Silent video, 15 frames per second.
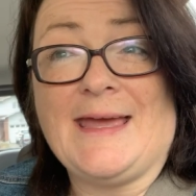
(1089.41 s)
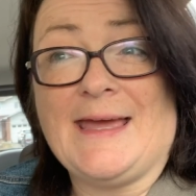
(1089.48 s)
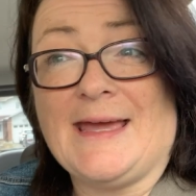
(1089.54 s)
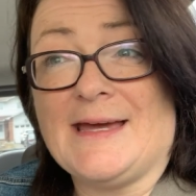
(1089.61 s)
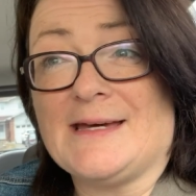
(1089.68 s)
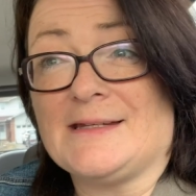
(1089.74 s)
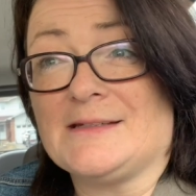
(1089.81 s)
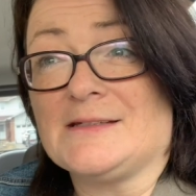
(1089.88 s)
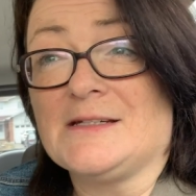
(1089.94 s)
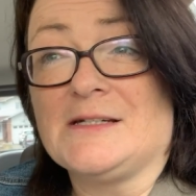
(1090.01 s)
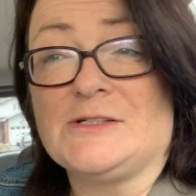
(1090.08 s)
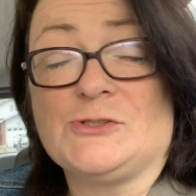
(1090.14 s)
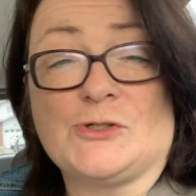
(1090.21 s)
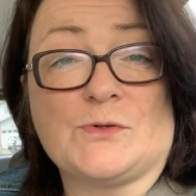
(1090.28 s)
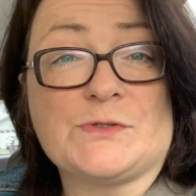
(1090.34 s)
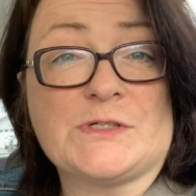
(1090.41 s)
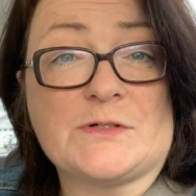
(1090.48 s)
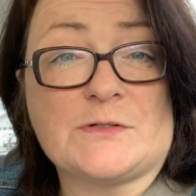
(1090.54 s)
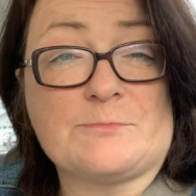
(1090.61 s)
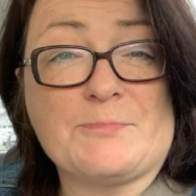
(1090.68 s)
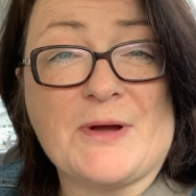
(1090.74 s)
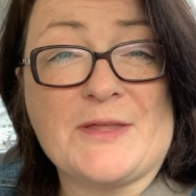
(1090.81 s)
and
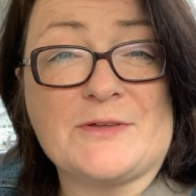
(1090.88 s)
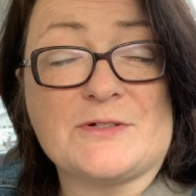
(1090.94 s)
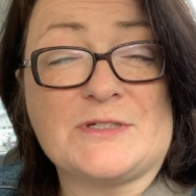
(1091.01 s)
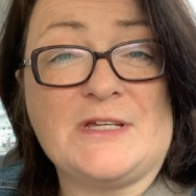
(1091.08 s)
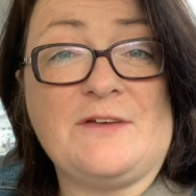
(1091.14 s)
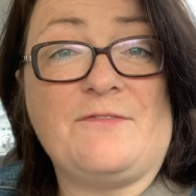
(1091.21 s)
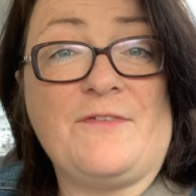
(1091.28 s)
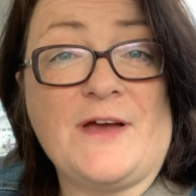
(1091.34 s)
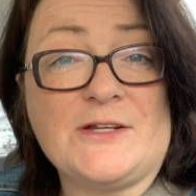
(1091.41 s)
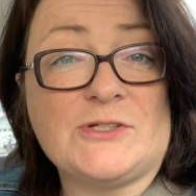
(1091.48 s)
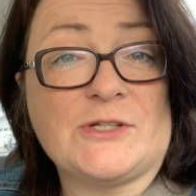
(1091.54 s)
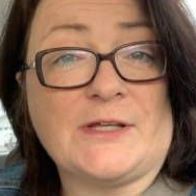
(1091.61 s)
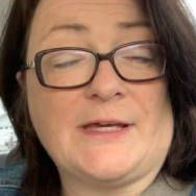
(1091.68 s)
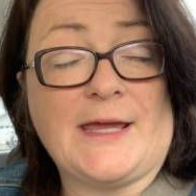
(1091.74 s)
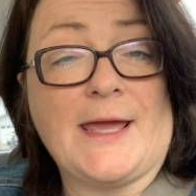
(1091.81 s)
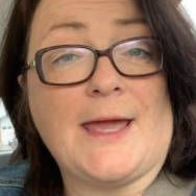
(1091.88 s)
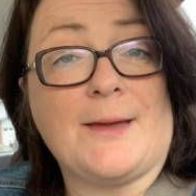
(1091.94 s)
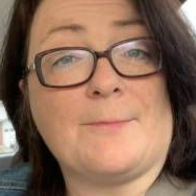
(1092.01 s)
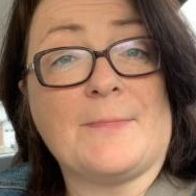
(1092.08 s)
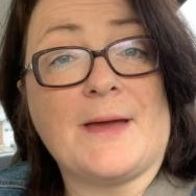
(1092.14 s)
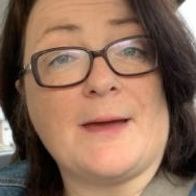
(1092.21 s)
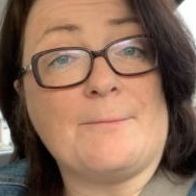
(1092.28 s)
Joseph's brothers eventually
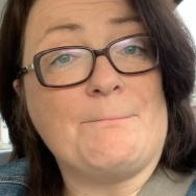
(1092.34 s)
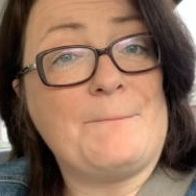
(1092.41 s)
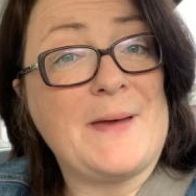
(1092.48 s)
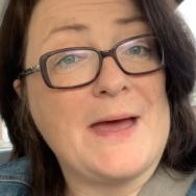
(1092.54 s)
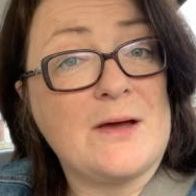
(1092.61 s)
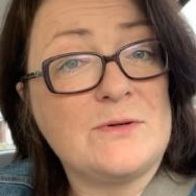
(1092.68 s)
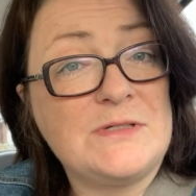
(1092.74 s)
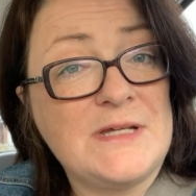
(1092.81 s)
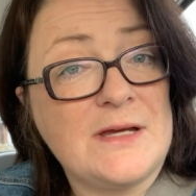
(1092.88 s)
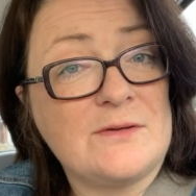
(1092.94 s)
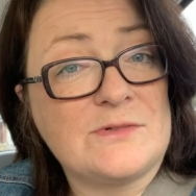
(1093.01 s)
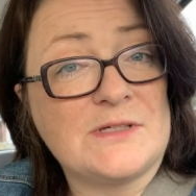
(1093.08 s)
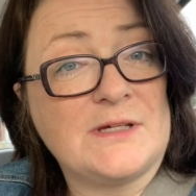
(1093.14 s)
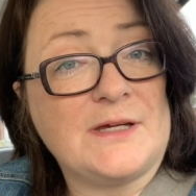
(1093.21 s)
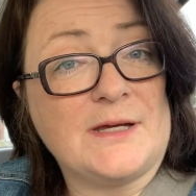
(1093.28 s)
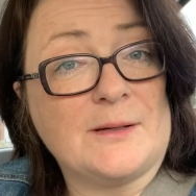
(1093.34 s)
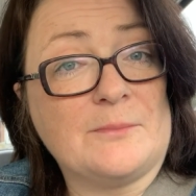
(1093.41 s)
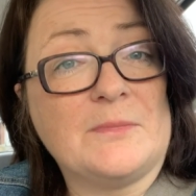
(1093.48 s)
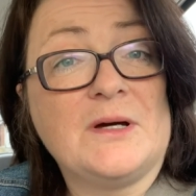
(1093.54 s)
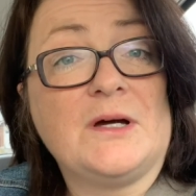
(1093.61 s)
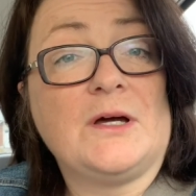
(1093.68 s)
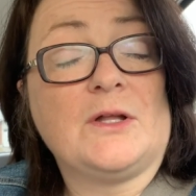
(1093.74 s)
came and bowed down to
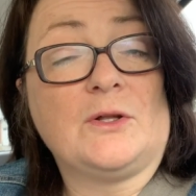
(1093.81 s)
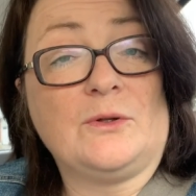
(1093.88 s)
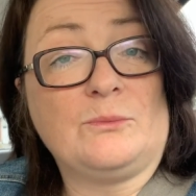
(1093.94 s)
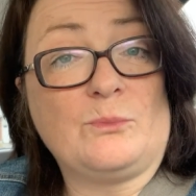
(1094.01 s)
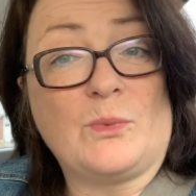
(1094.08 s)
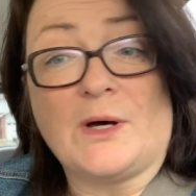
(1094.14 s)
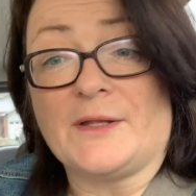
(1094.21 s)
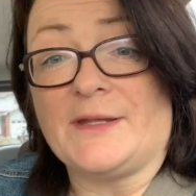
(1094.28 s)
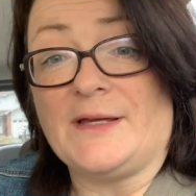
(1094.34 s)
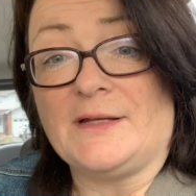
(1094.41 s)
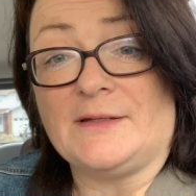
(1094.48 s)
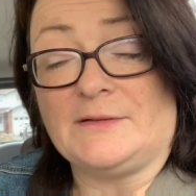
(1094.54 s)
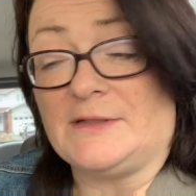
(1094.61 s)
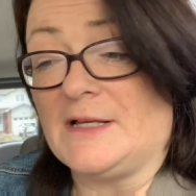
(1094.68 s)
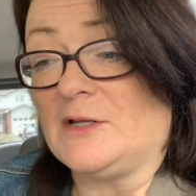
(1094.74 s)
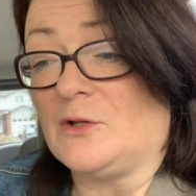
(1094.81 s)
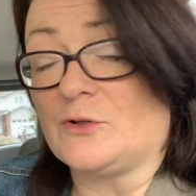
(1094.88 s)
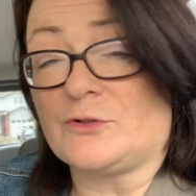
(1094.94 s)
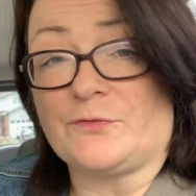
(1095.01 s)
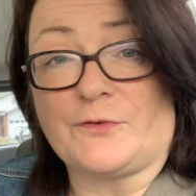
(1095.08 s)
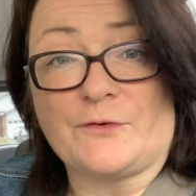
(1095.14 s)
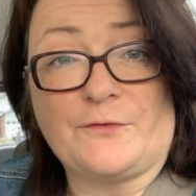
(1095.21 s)
him while they
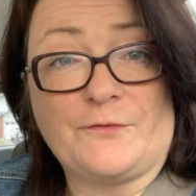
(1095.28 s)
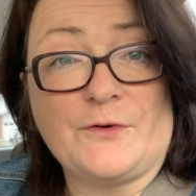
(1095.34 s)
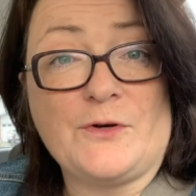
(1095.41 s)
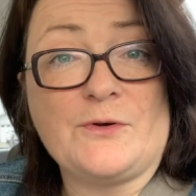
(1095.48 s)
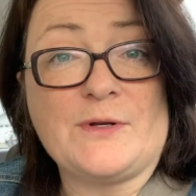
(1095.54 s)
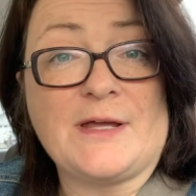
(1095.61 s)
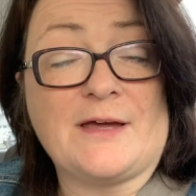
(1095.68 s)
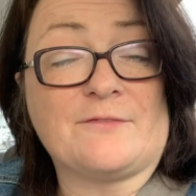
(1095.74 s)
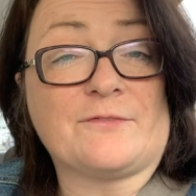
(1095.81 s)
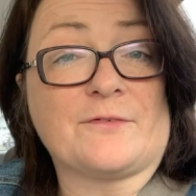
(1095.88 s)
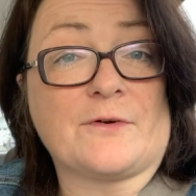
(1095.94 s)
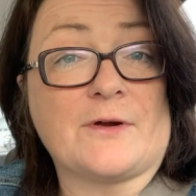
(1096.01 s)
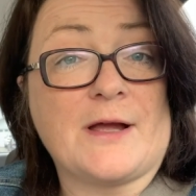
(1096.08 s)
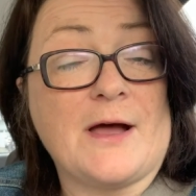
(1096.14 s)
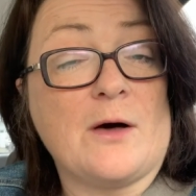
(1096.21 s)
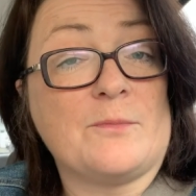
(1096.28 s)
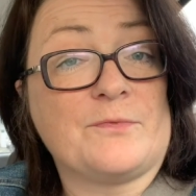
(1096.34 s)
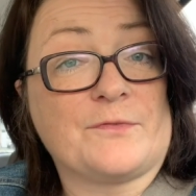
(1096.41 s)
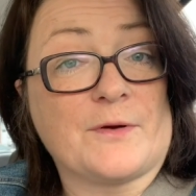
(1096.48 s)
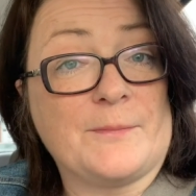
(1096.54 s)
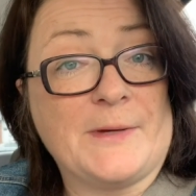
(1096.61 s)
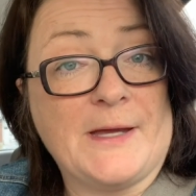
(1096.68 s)
looked for food and for help
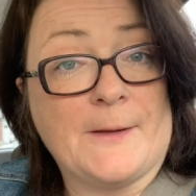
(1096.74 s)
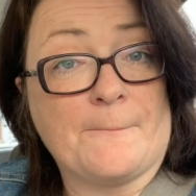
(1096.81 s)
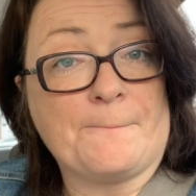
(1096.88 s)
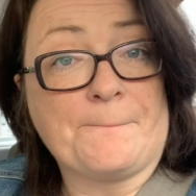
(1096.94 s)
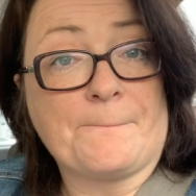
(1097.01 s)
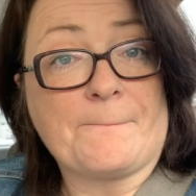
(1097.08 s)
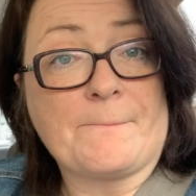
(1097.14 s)
from him.